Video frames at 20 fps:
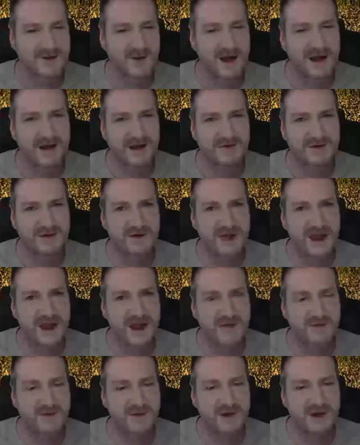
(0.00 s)
That's why I love
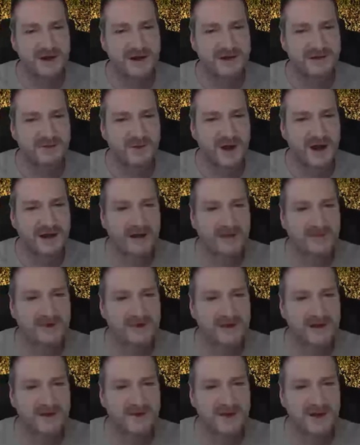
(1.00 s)
doing artwork and why I
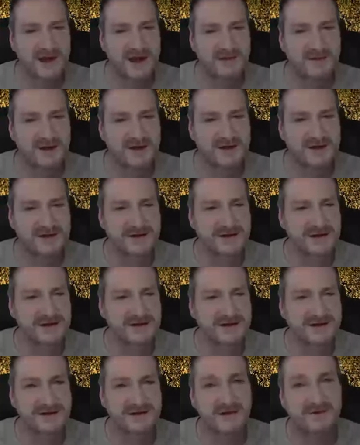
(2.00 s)
love doing three D, because
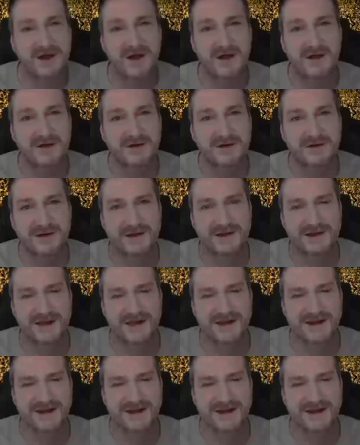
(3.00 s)
you just never know.